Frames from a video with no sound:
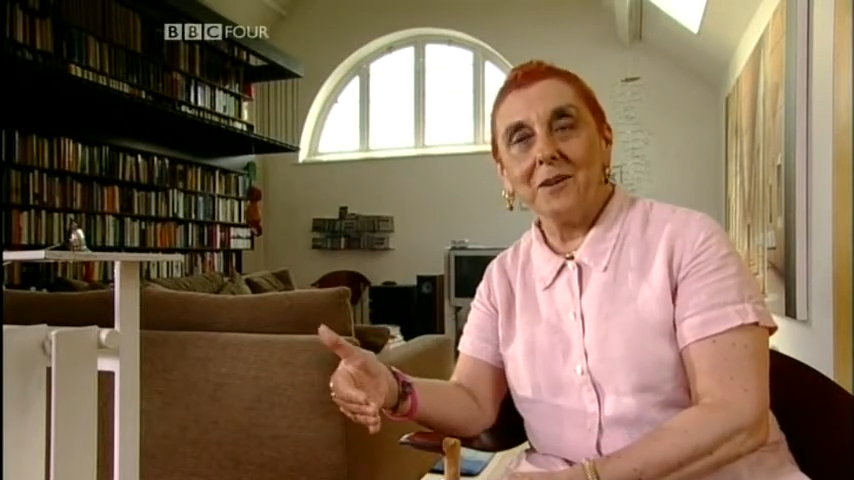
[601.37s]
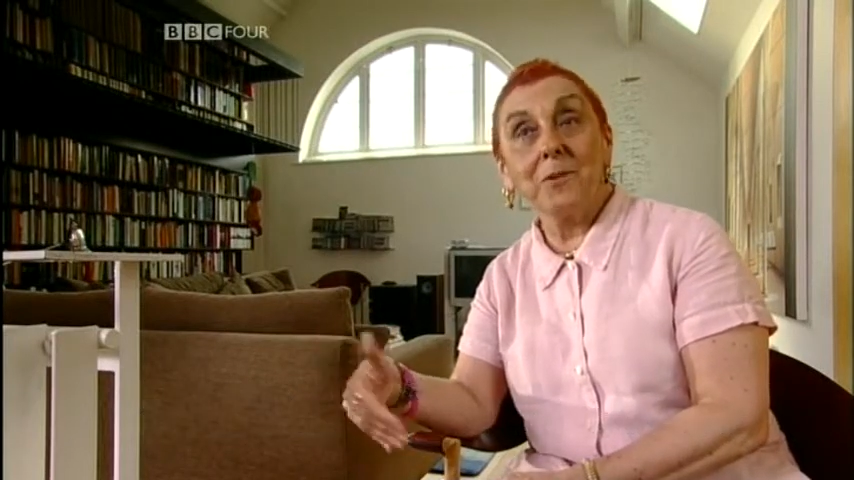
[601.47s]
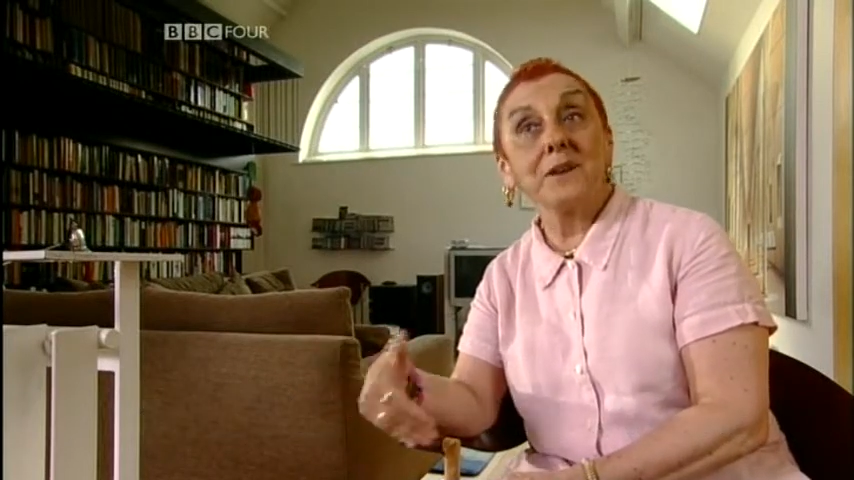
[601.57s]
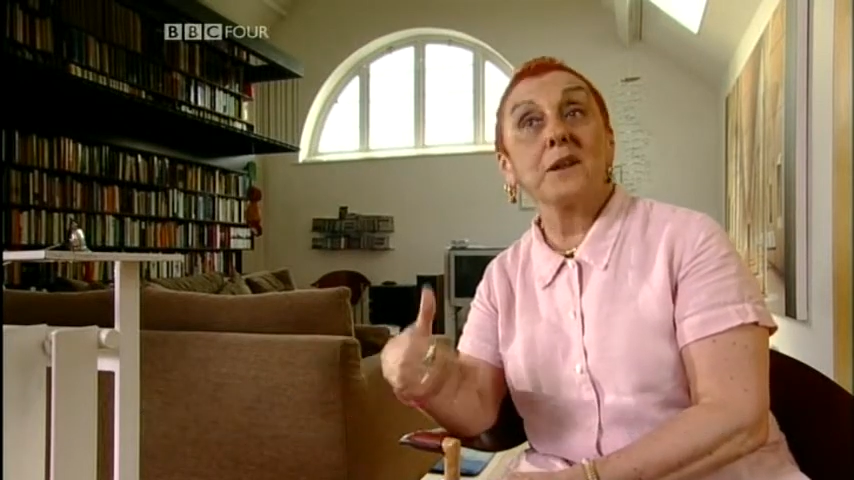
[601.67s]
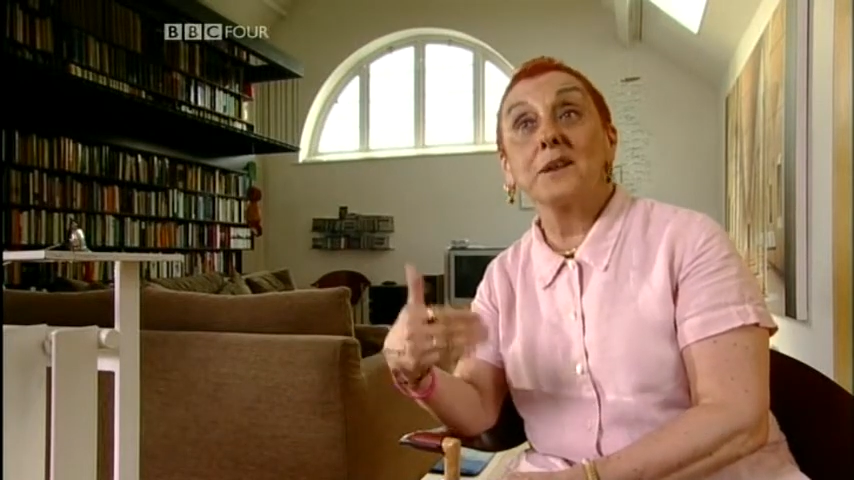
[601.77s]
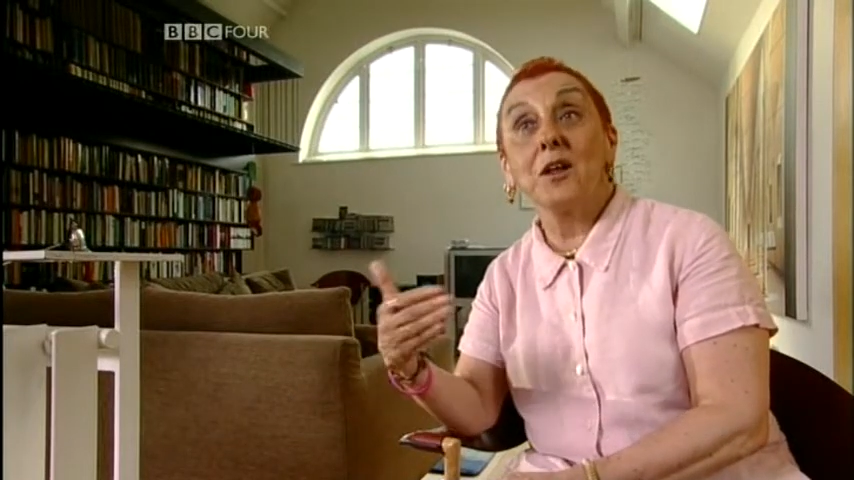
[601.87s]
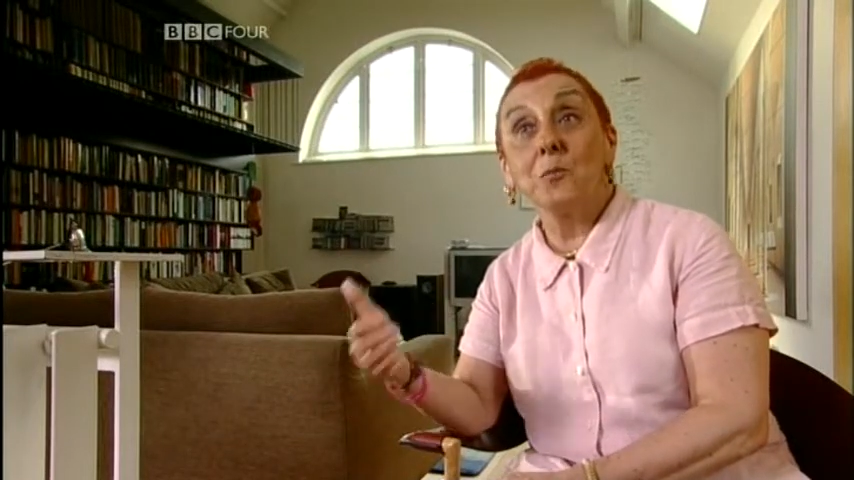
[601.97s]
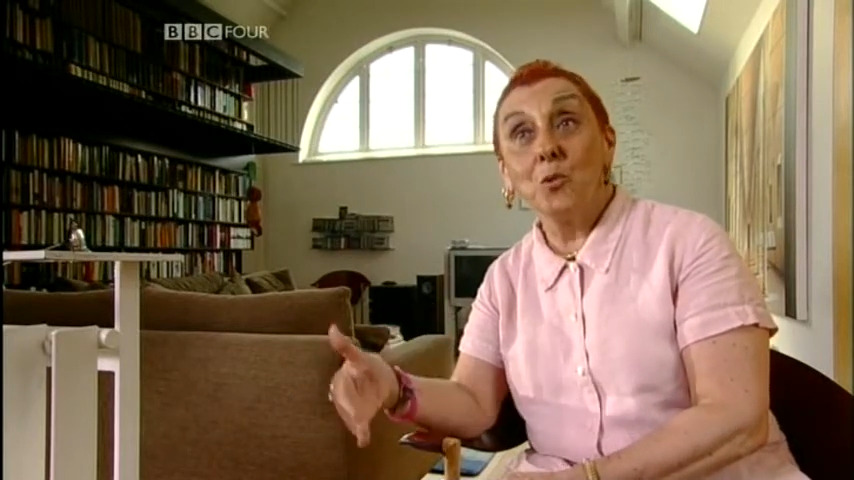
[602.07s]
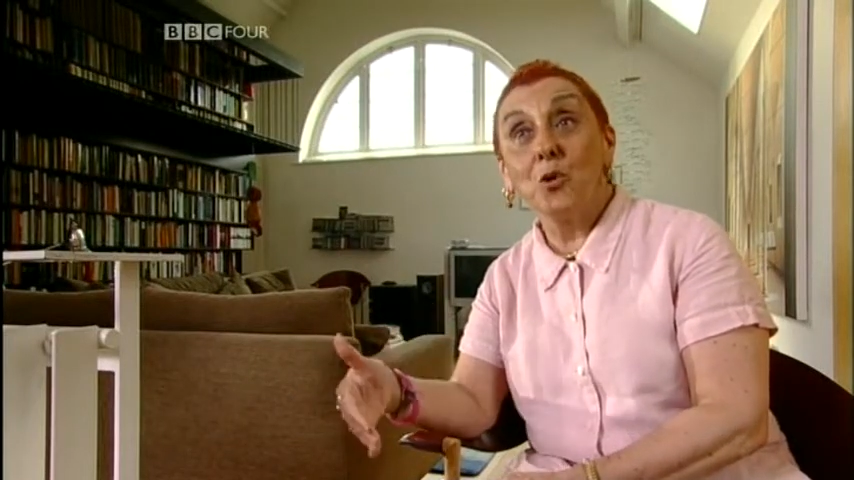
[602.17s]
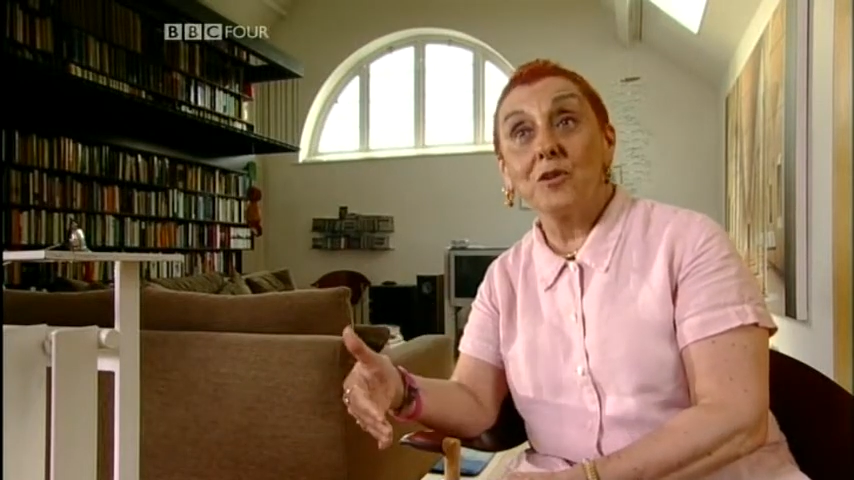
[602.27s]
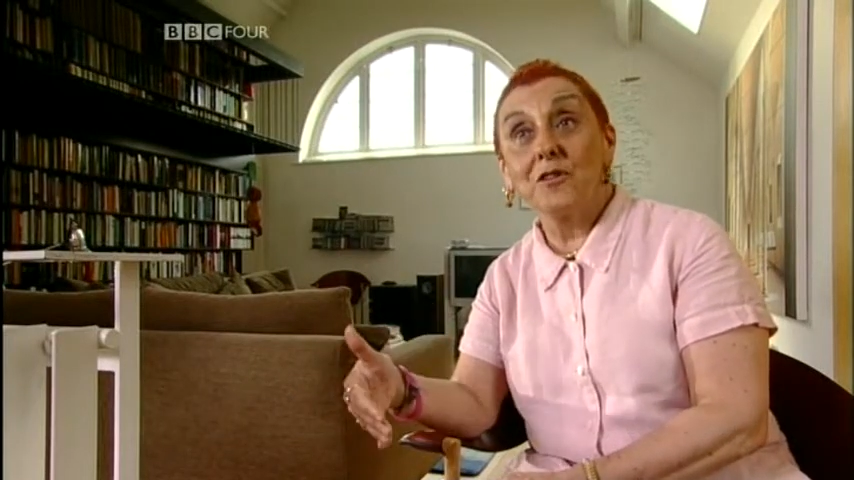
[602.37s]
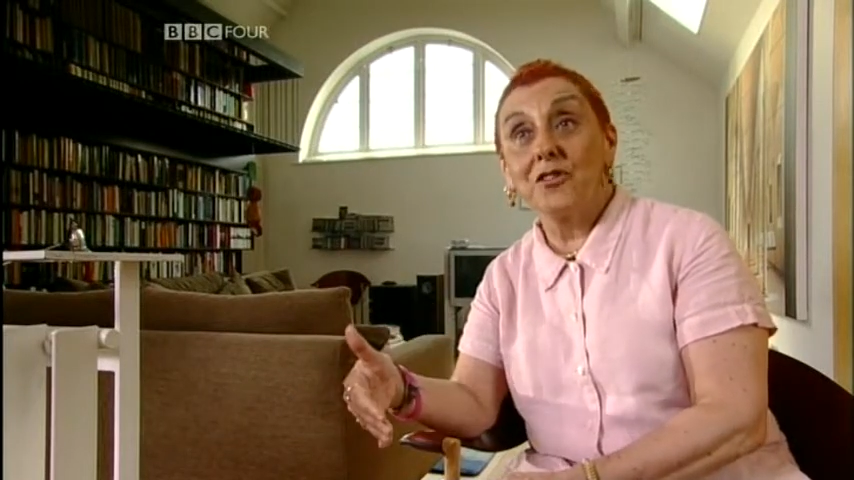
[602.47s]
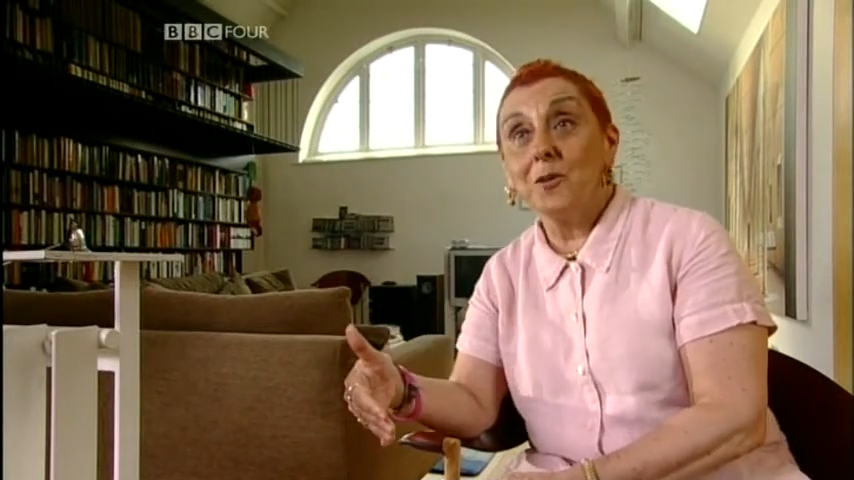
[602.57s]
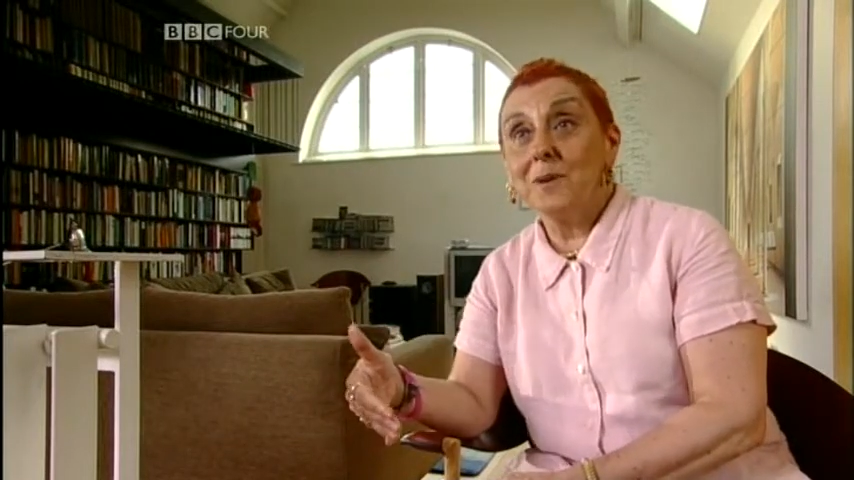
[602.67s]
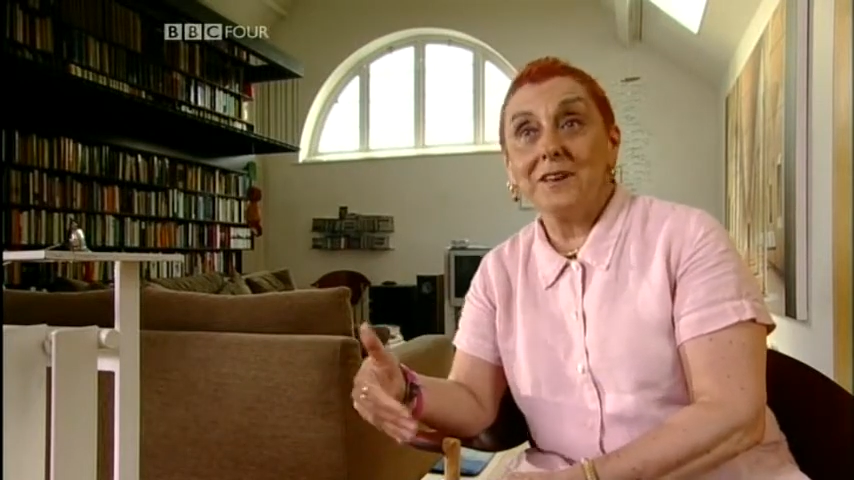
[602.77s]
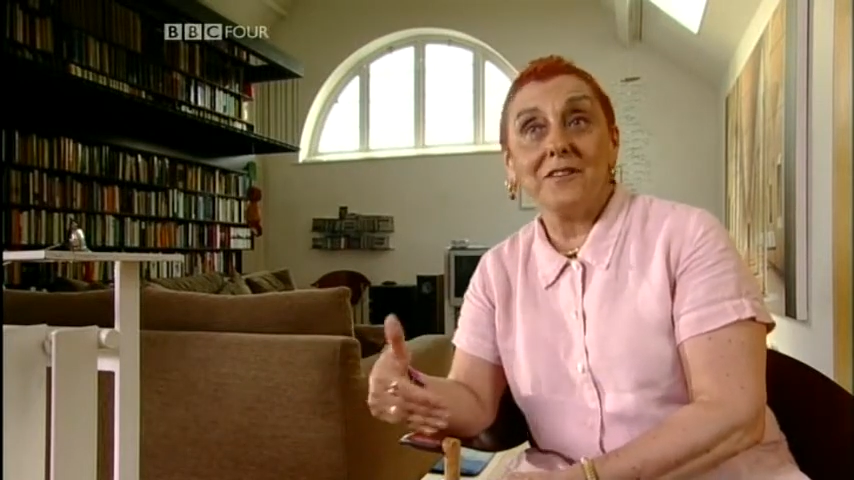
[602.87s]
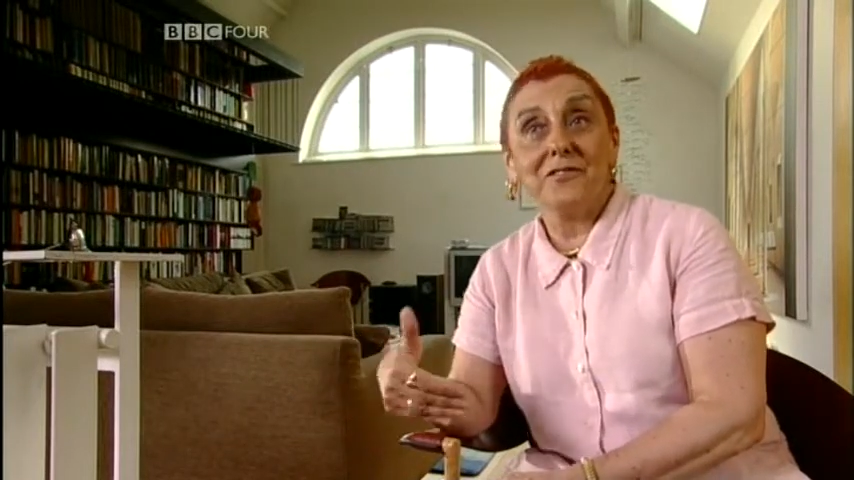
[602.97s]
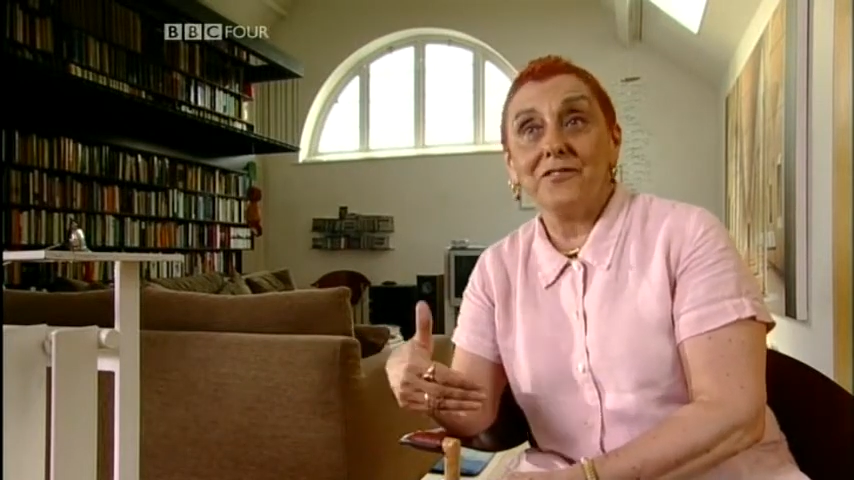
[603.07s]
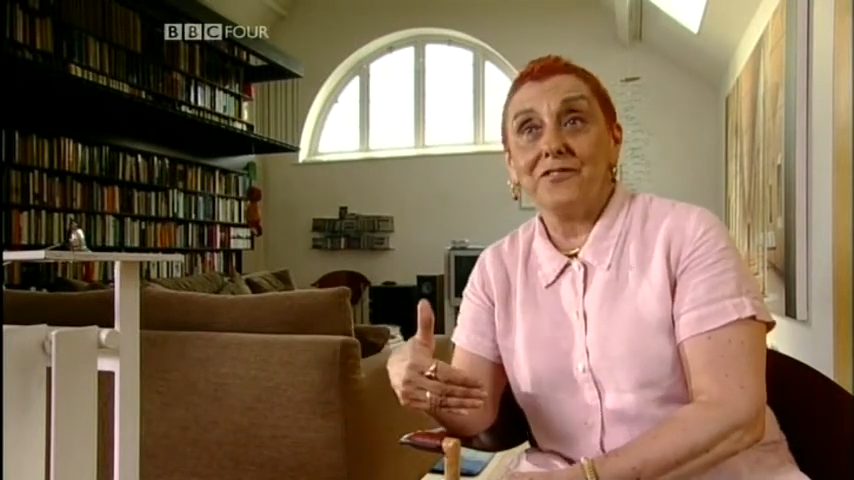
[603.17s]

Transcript: but to sell more of them, and if